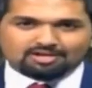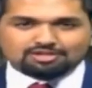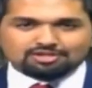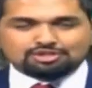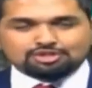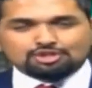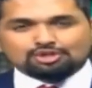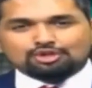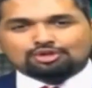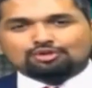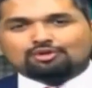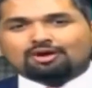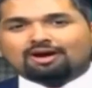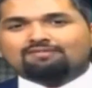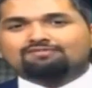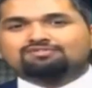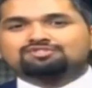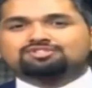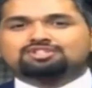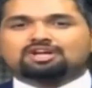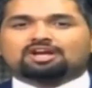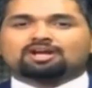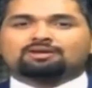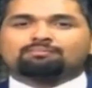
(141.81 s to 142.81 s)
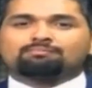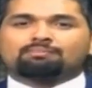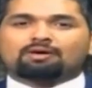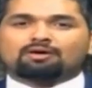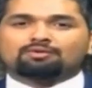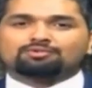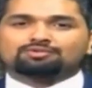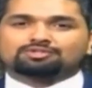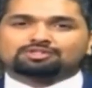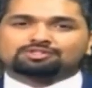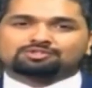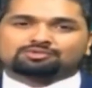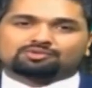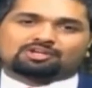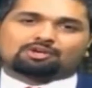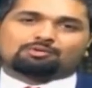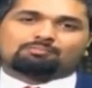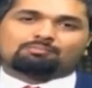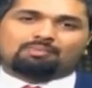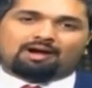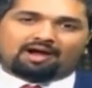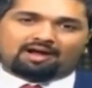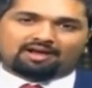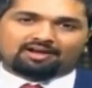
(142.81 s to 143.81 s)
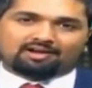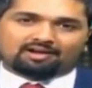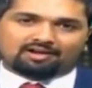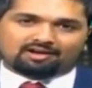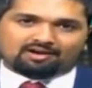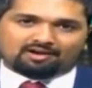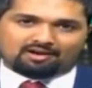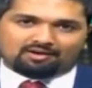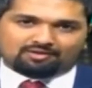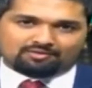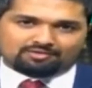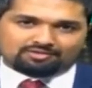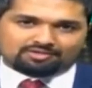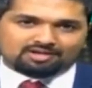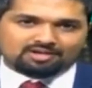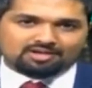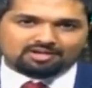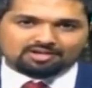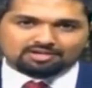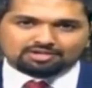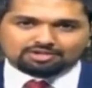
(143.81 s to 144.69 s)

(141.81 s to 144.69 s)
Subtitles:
Do you have check bounces in your bank account?